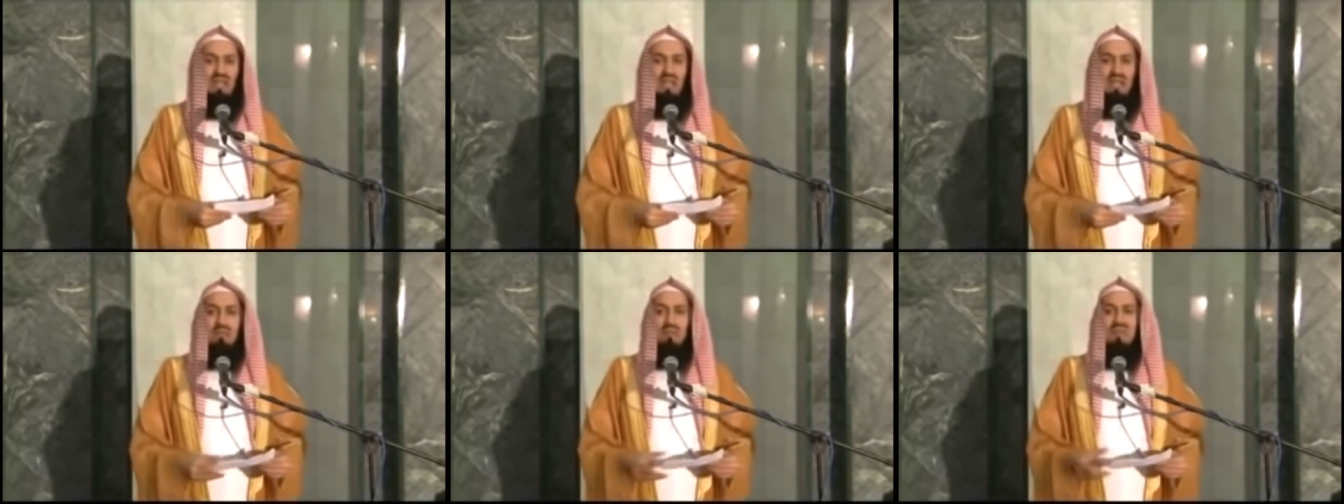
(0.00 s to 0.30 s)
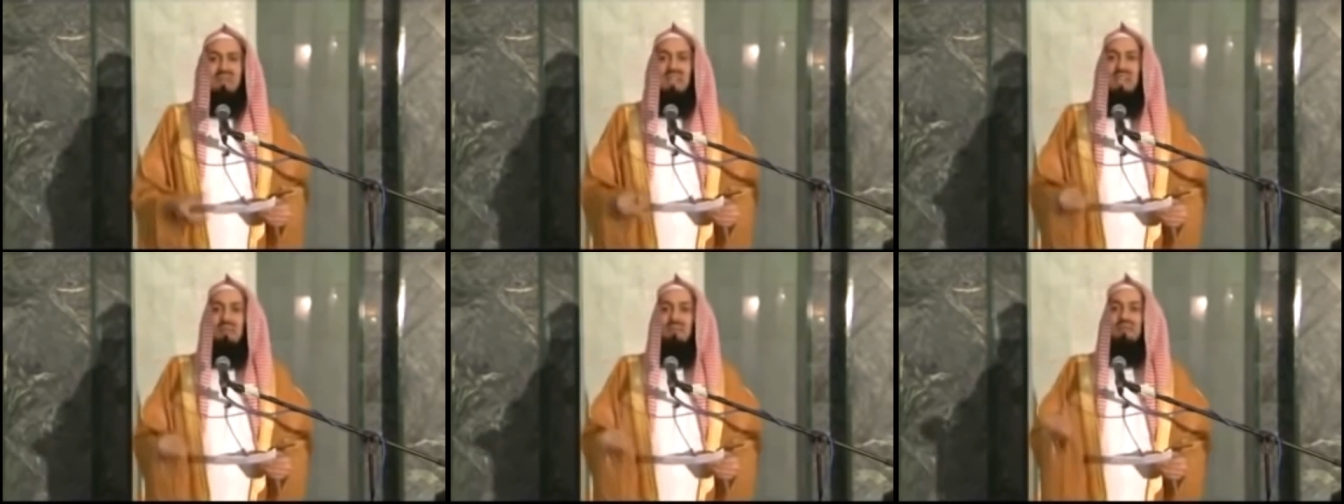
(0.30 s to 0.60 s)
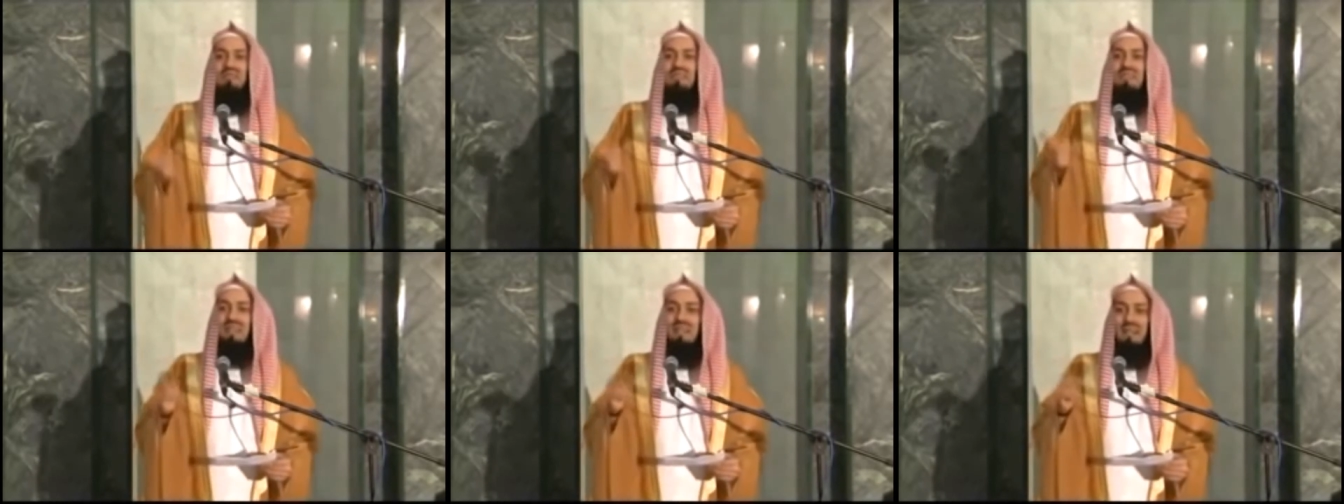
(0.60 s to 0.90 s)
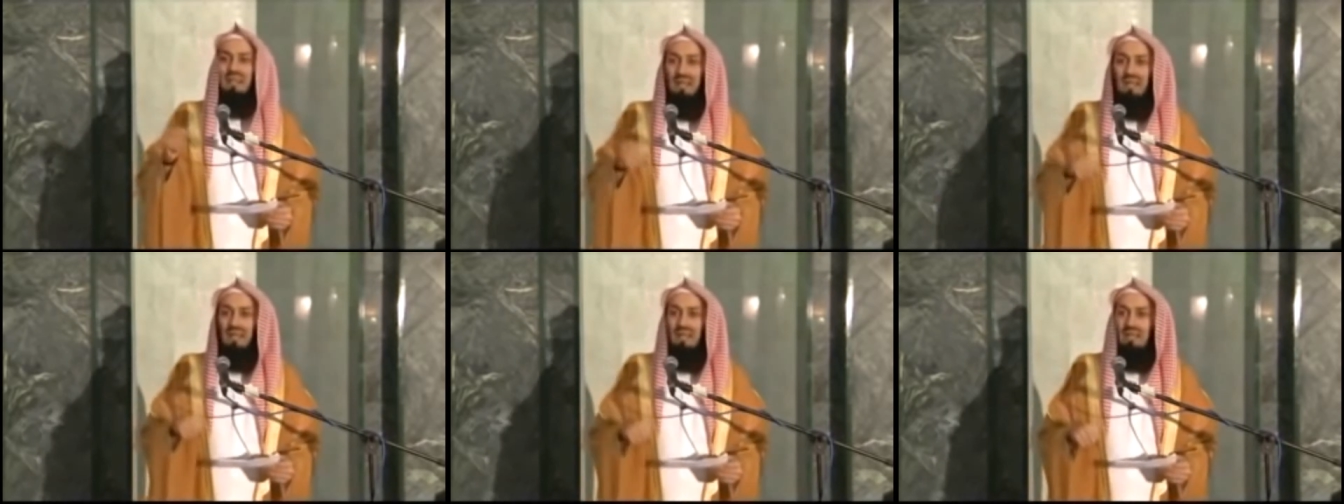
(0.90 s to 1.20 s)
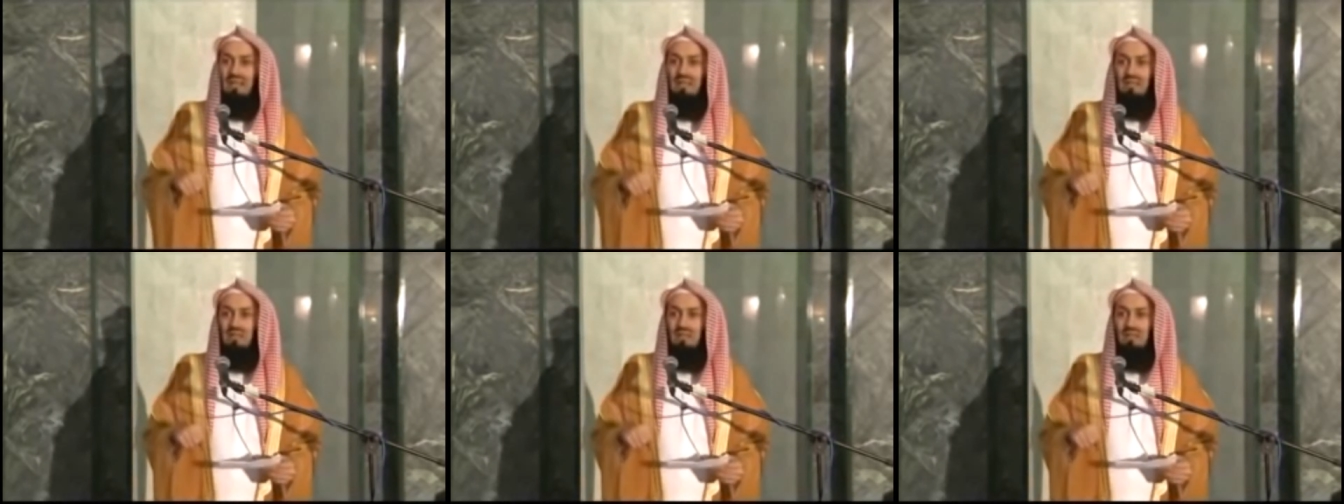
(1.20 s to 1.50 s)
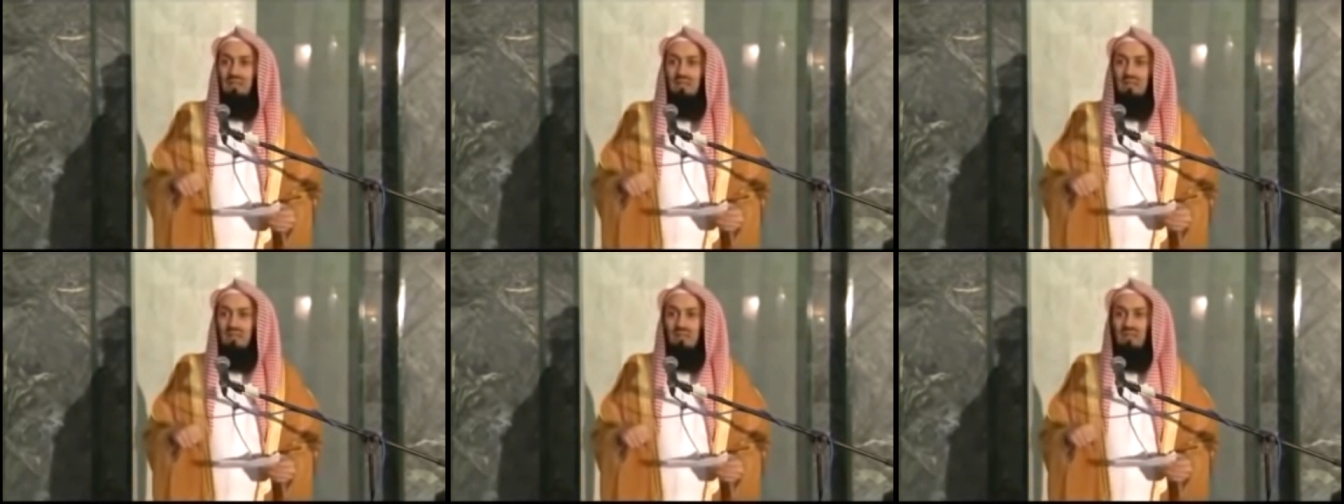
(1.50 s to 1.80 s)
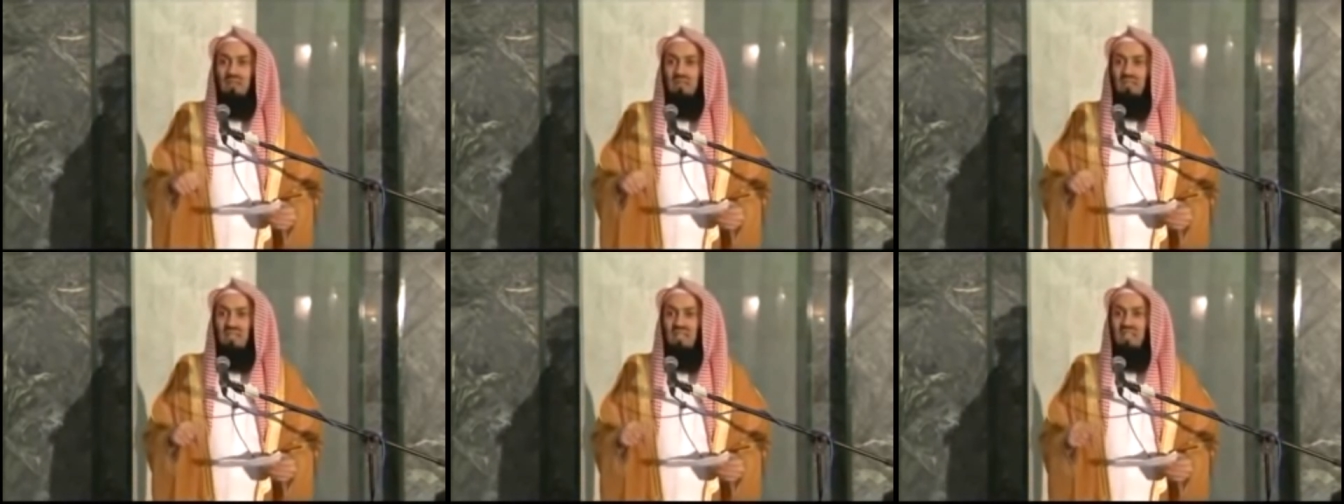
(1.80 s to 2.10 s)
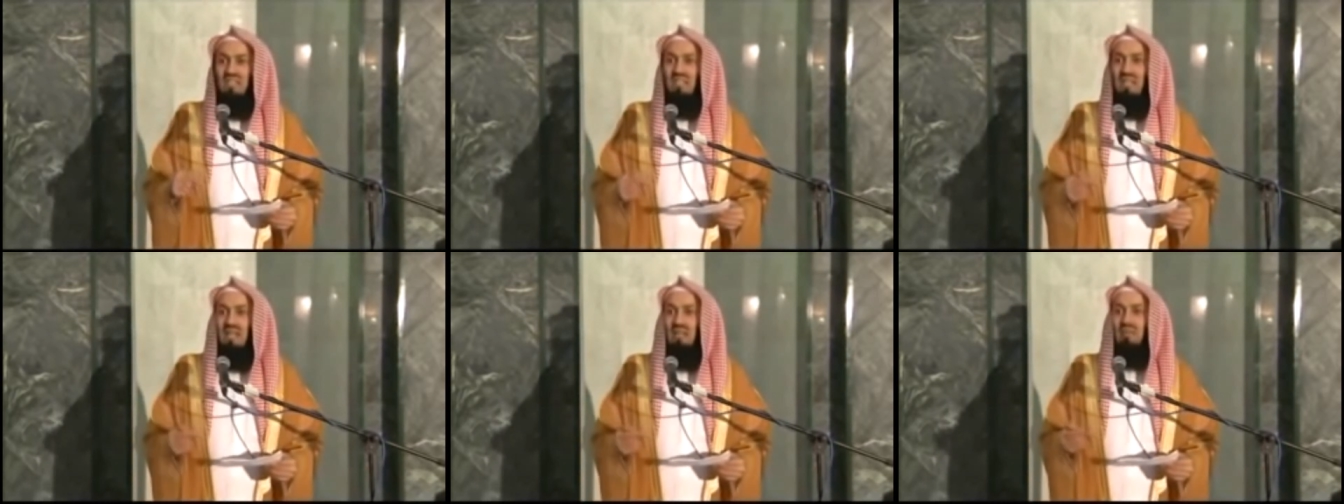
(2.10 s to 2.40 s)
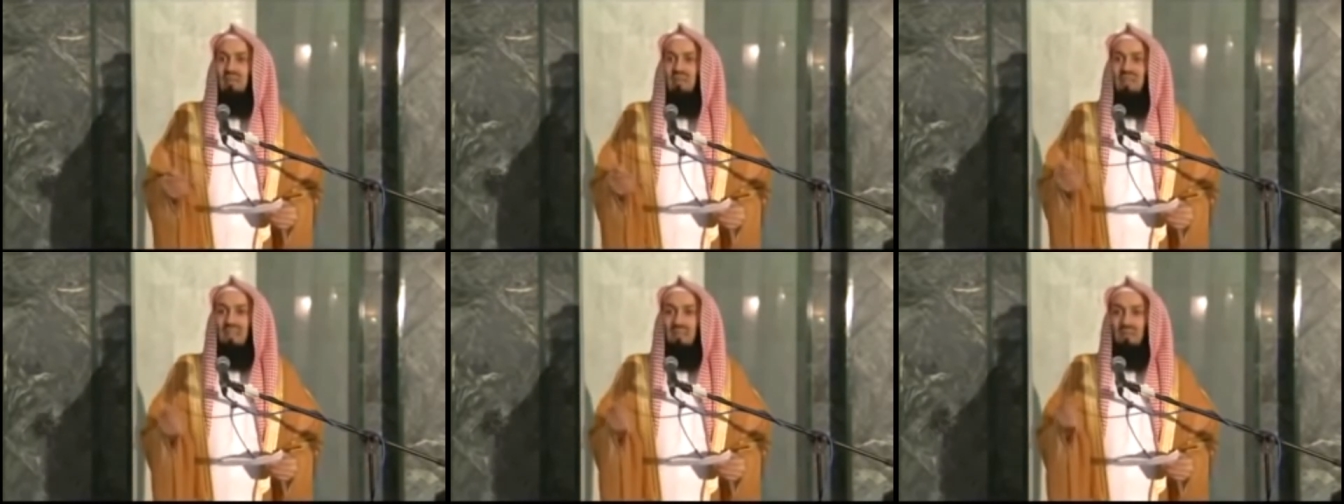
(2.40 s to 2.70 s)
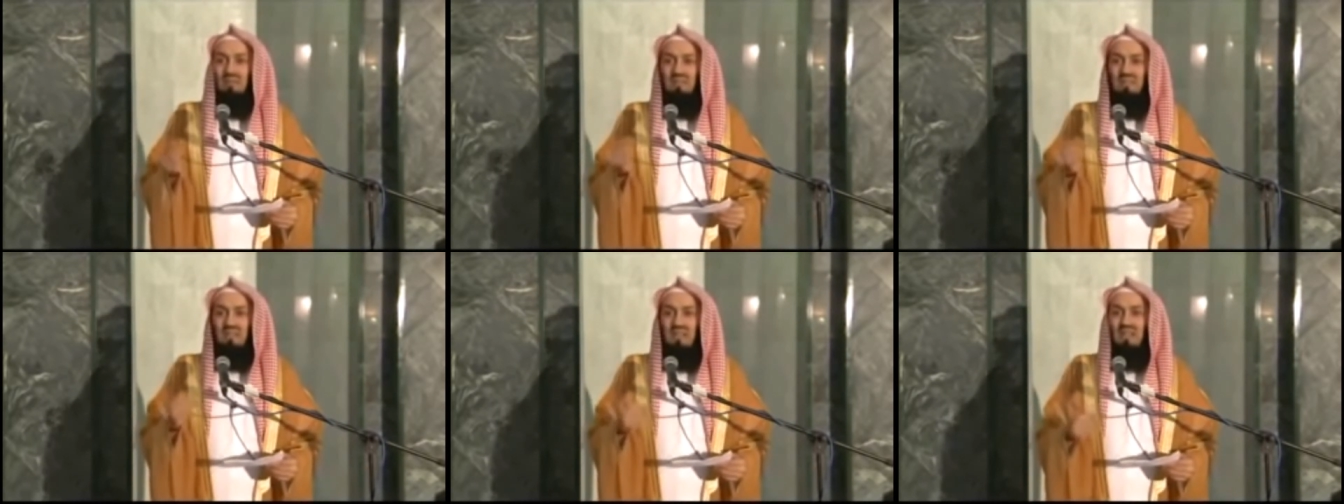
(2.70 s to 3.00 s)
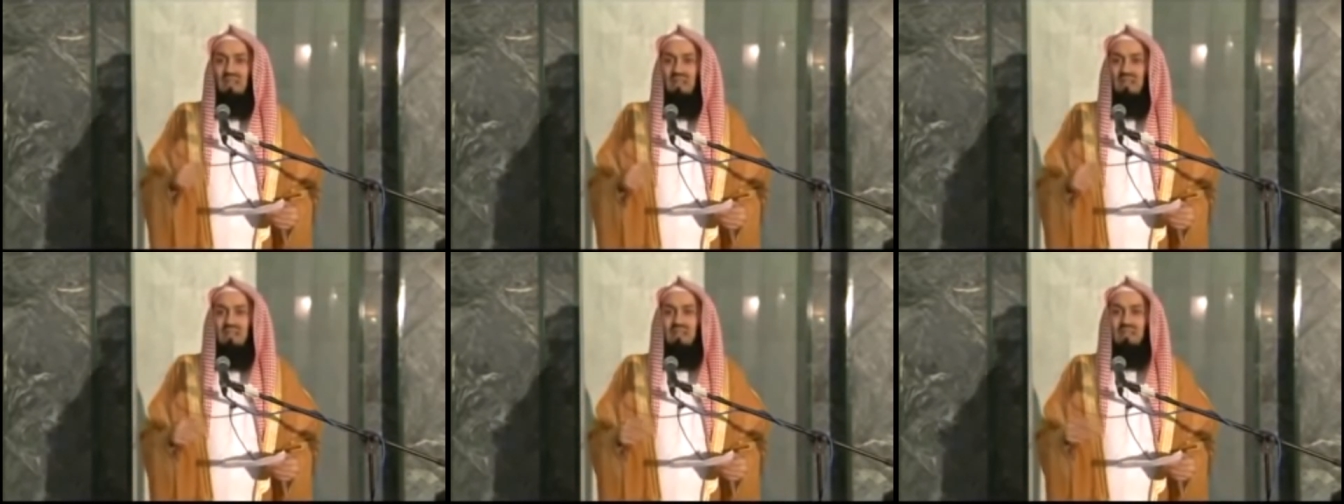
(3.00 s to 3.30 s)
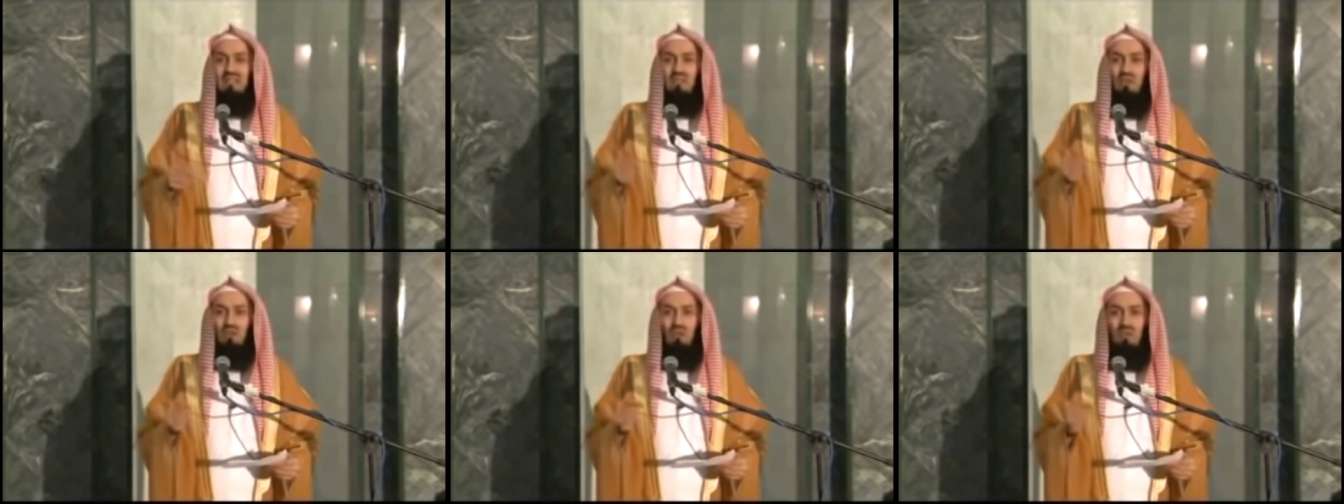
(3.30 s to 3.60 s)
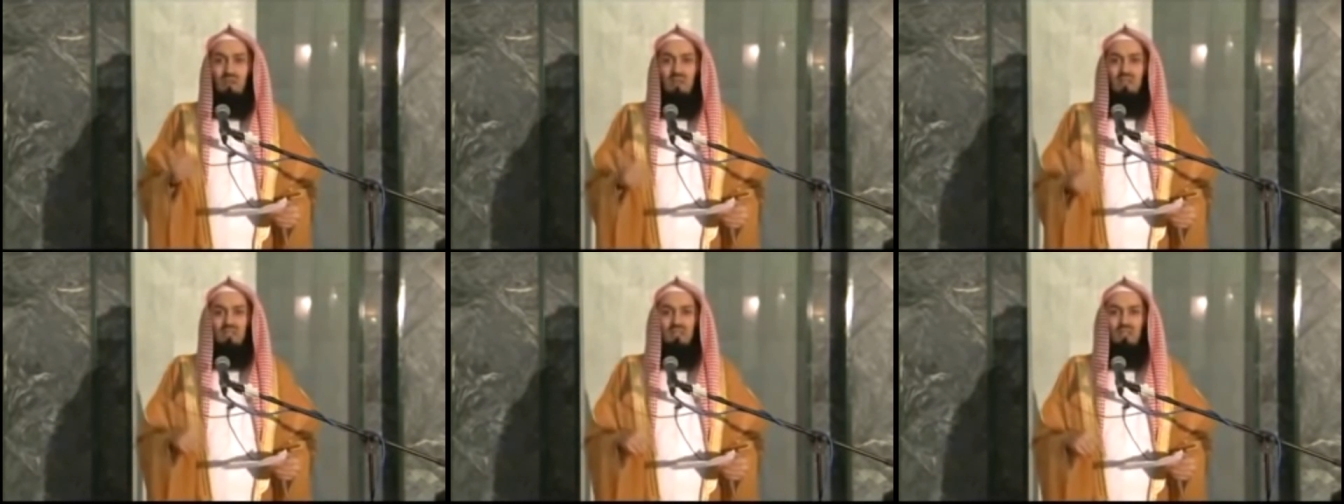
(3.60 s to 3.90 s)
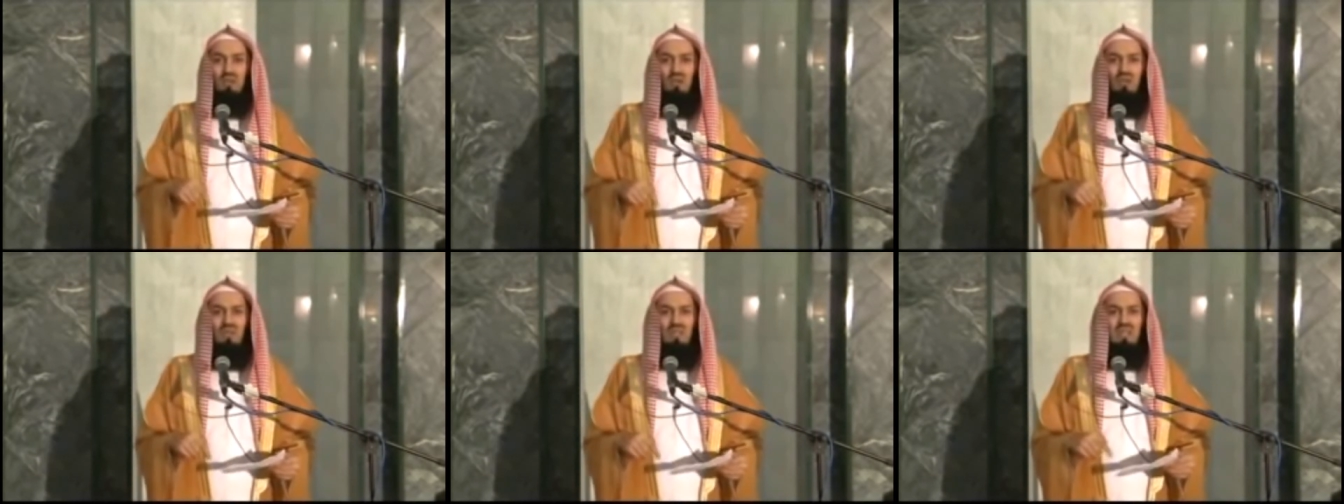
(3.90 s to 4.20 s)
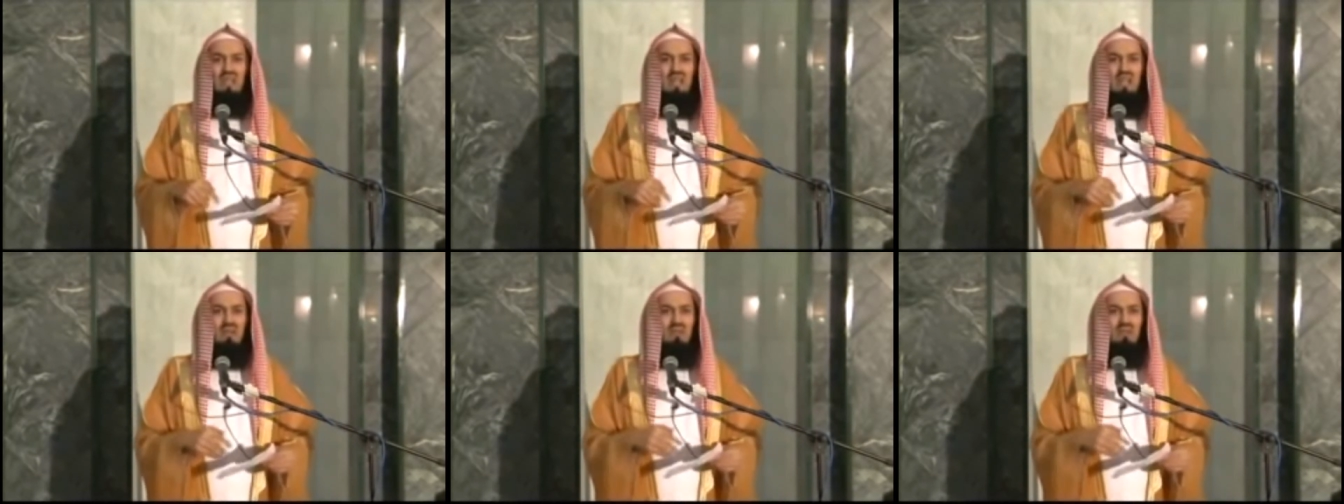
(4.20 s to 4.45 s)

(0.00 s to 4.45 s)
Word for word: and I became a drunkard. He says, I became a drunkard so much so that